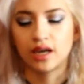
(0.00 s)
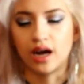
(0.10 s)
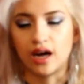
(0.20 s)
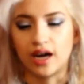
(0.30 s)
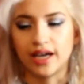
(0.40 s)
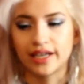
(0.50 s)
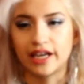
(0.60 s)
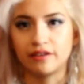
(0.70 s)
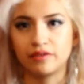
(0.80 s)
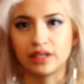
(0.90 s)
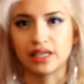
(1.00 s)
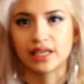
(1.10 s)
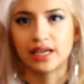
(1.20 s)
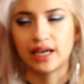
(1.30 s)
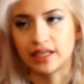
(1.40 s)
I kind of feel like
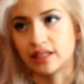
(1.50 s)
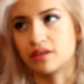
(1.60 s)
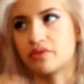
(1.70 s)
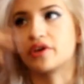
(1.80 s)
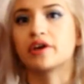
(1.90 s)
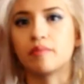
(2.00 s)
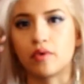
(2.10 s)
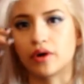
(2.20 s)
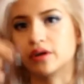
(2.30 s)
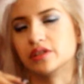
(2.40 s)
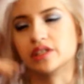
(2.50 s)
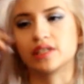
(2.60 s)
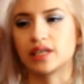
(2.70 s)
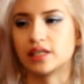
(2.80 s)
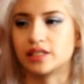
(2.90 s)
I can think more, or
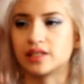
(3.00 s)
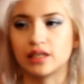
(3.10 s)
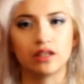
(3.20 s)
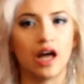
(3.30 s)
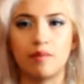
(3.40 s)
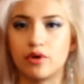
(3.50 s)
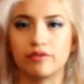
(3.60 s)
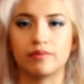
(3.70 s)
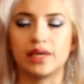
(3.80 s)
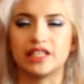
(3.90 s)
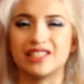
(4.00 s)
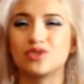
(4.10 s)
just I just get a lot more information.